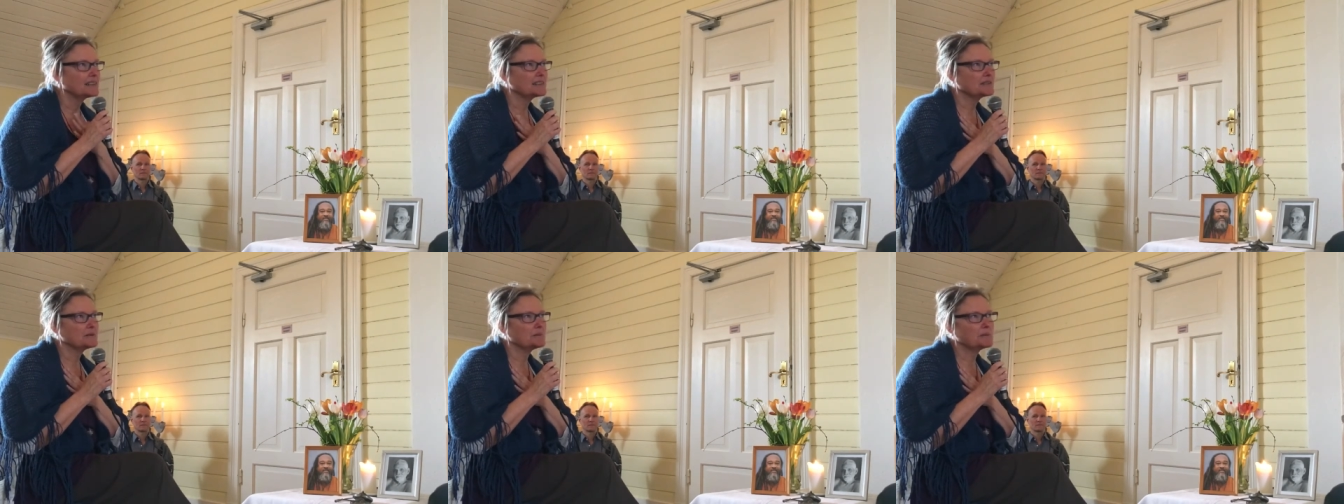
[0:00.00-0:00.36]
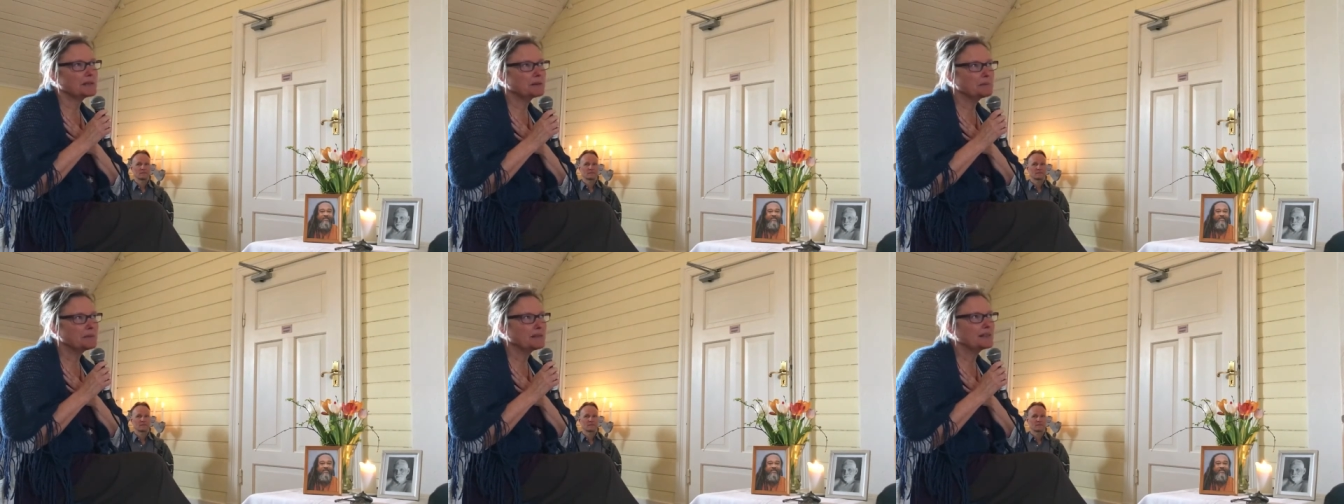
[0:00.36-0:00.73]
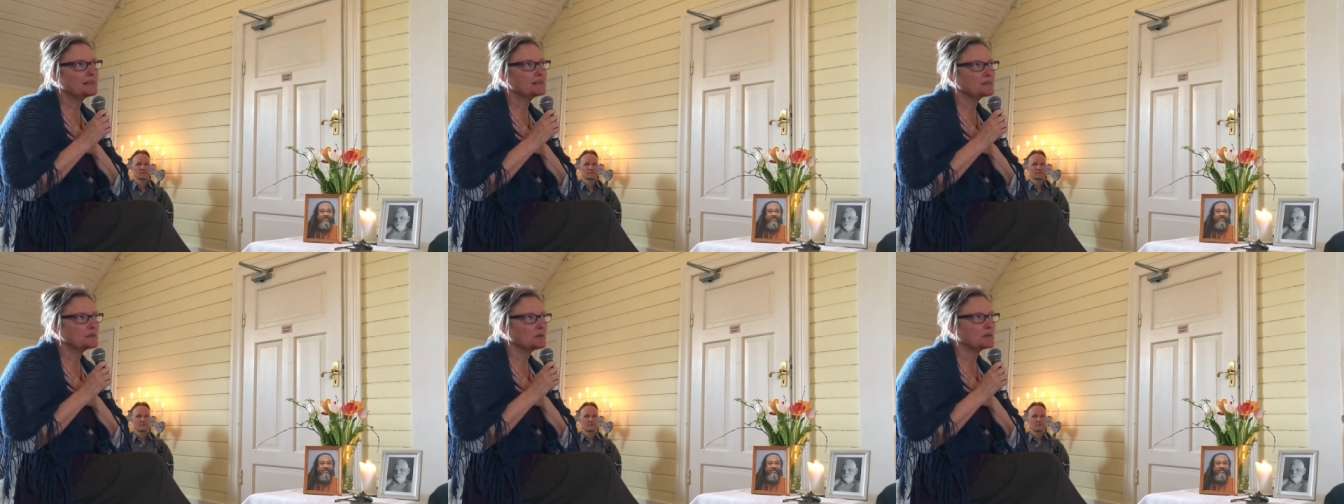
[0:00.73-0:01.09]
so maybe
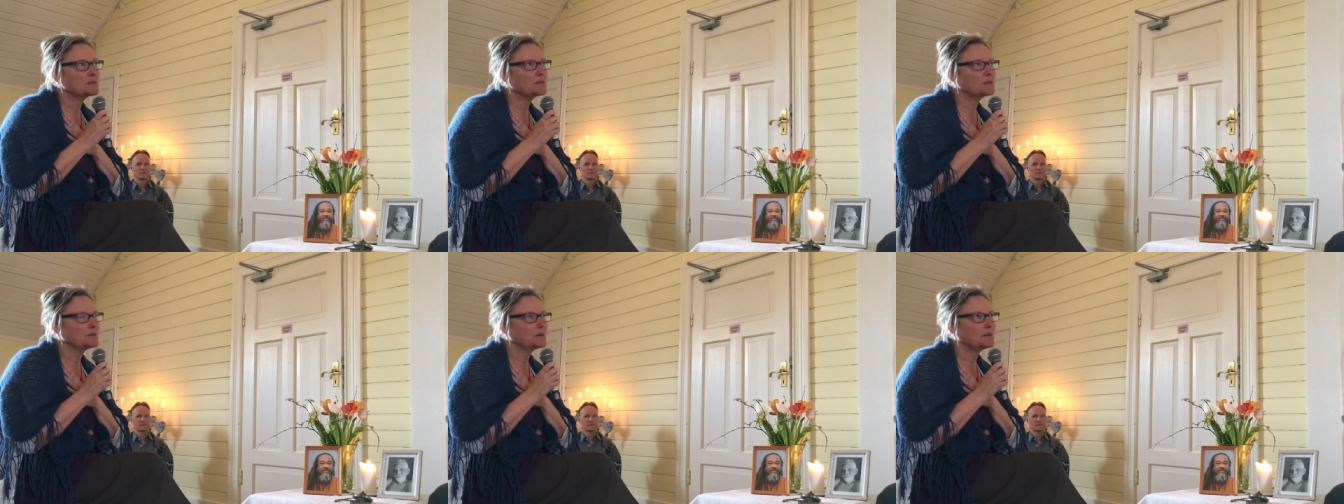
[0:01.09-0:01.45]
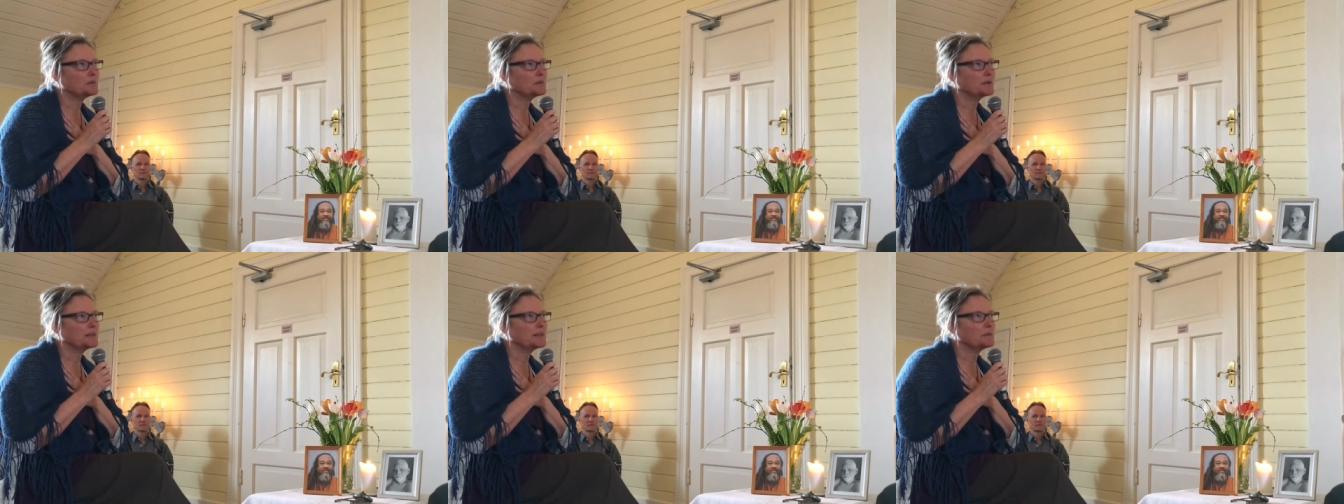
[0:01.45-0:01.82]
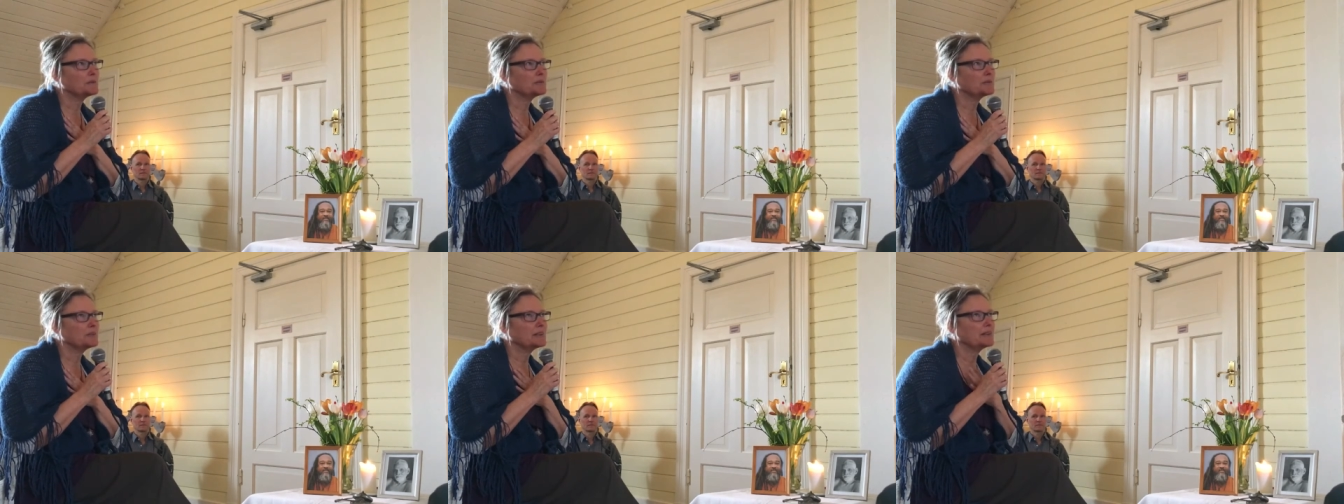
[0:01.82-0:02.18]
that's also what, what
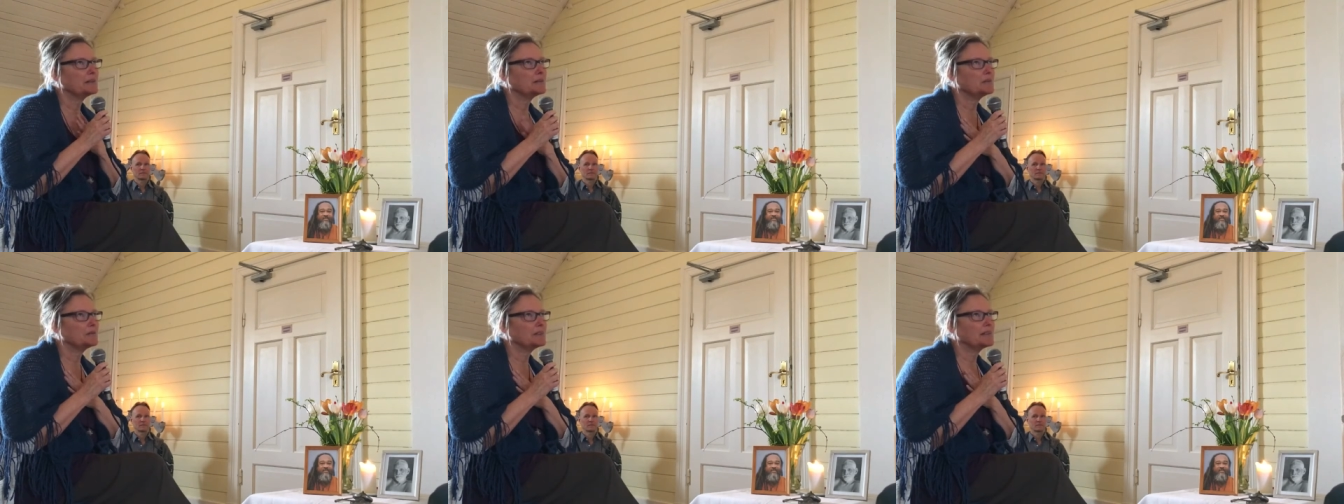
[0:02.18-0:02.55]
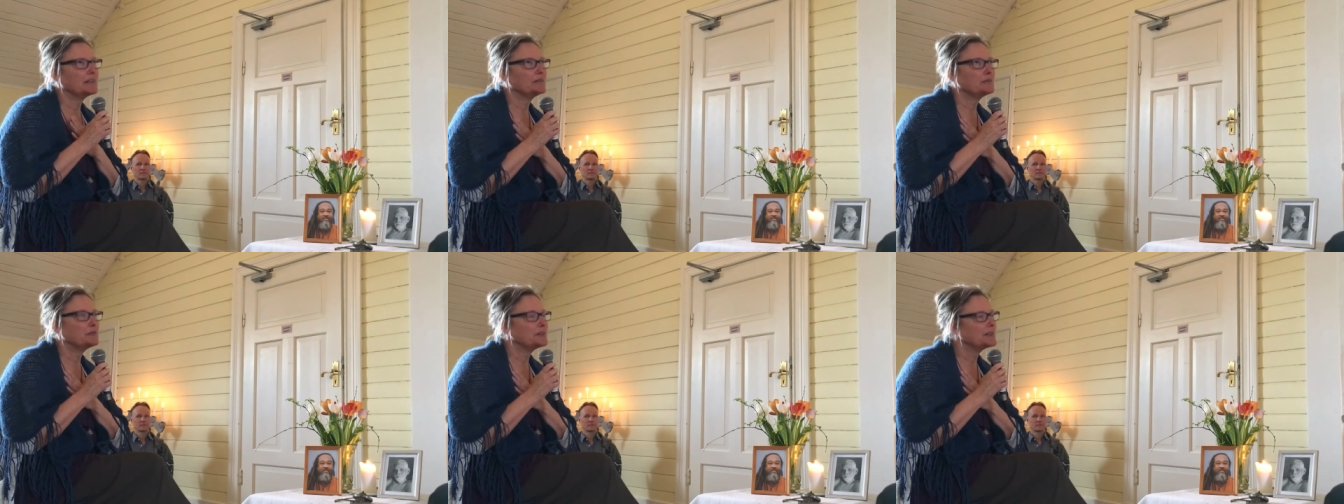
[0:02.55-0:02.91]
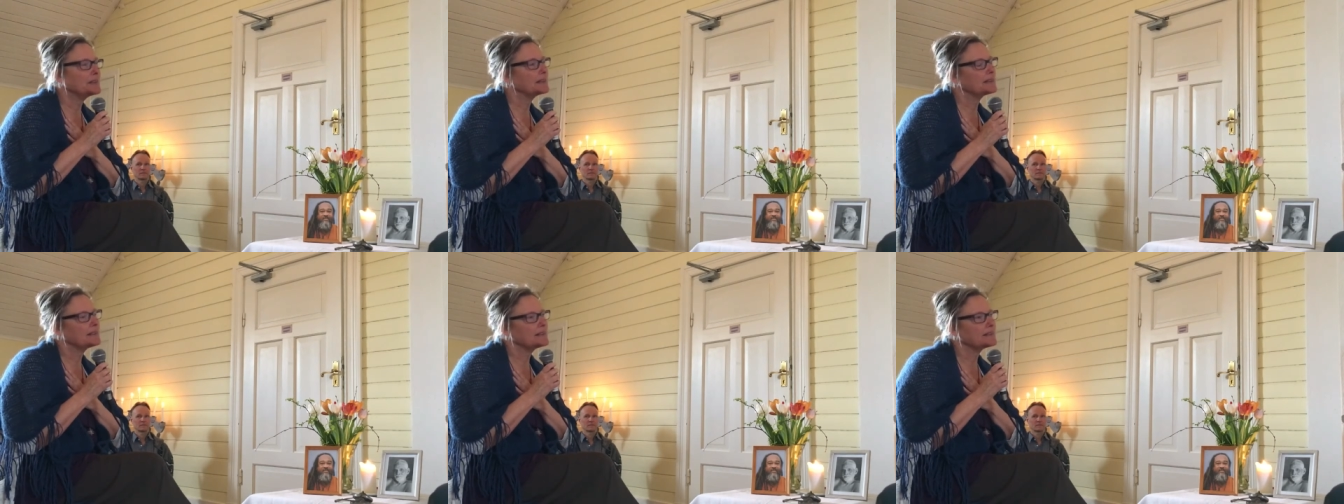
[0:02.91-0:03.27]
I'm, uh, I
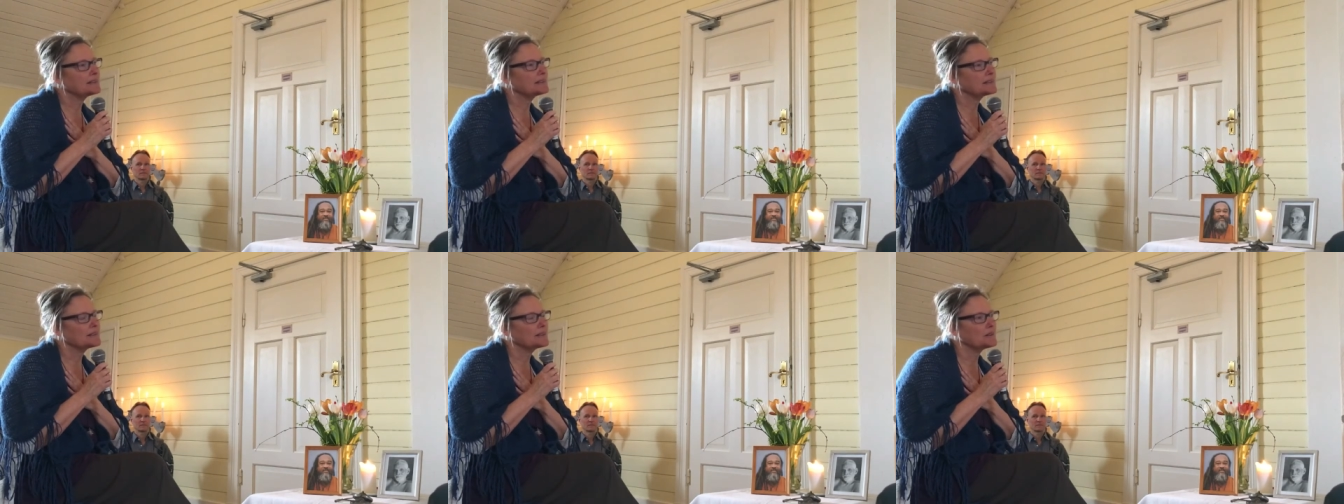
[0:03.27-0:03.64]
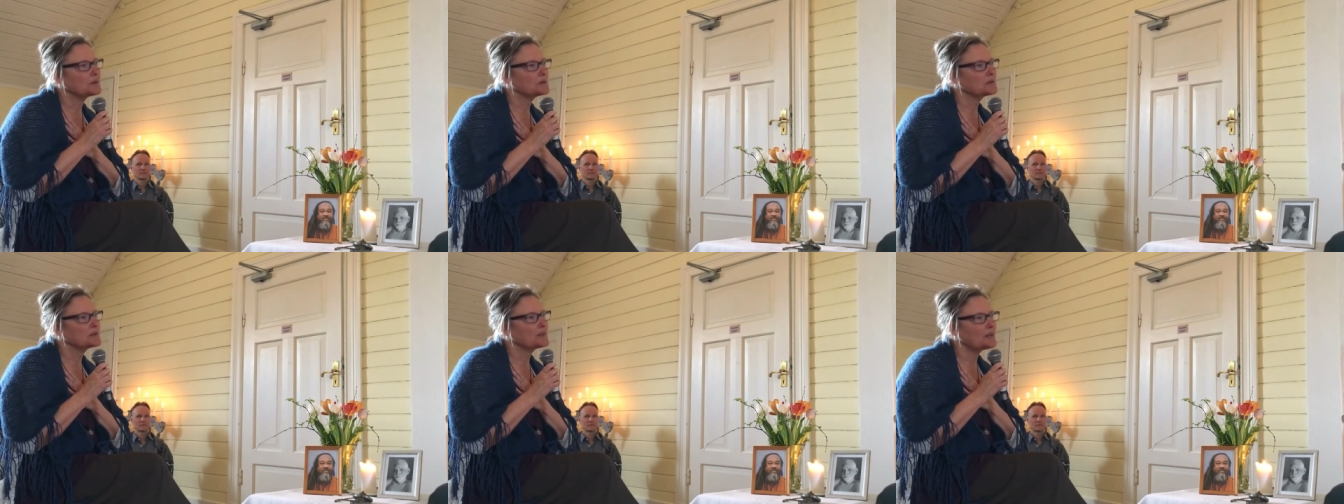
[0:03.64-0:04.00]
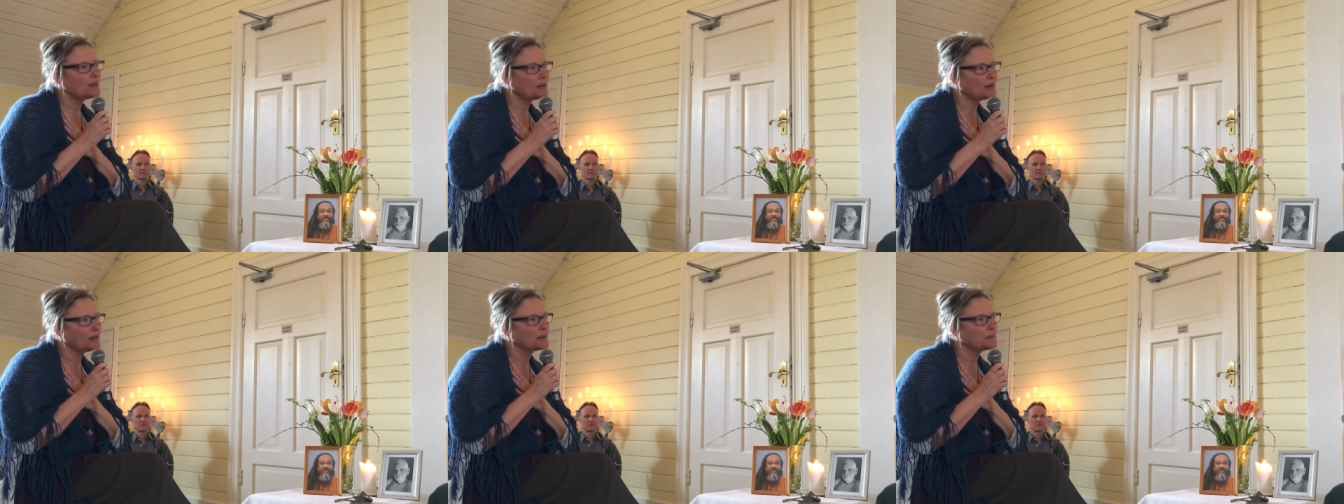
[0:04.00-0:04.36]
feel this closed
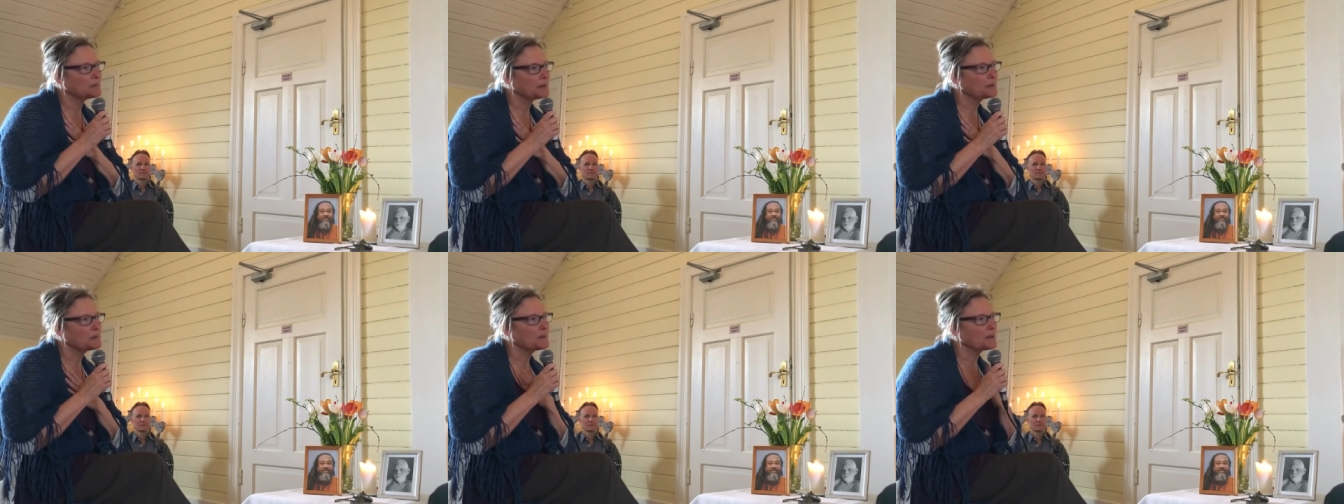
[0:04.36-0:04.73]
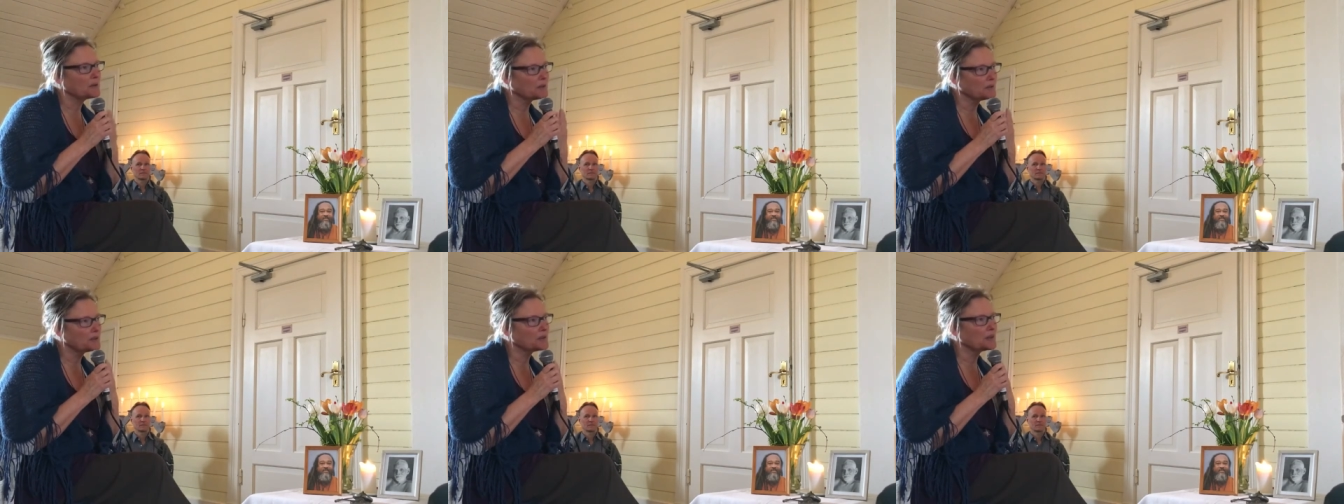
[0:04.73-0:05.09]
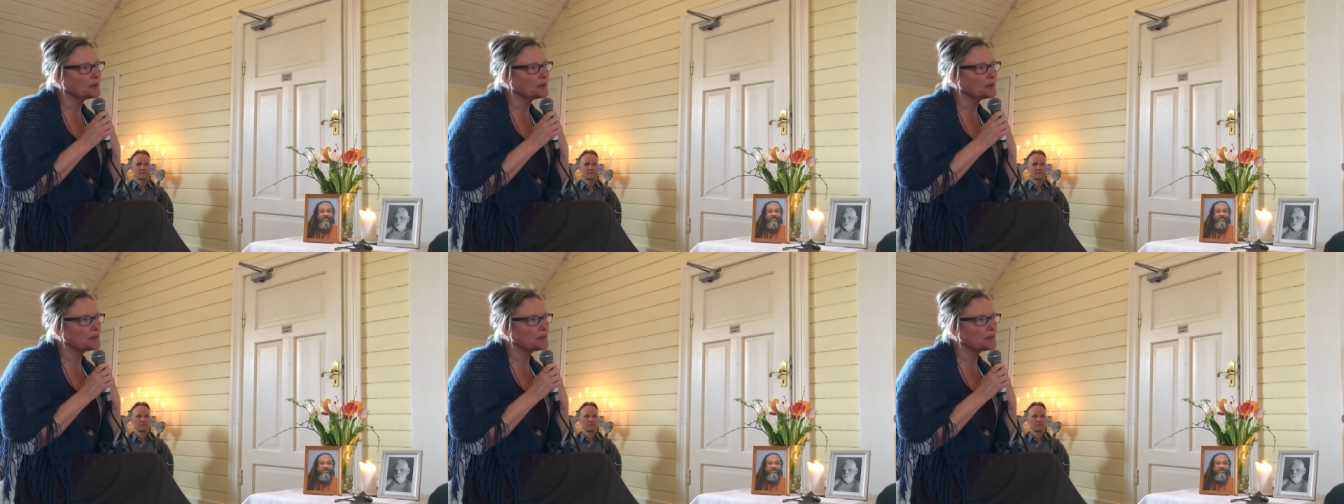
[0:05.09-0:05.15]
heart maybe also.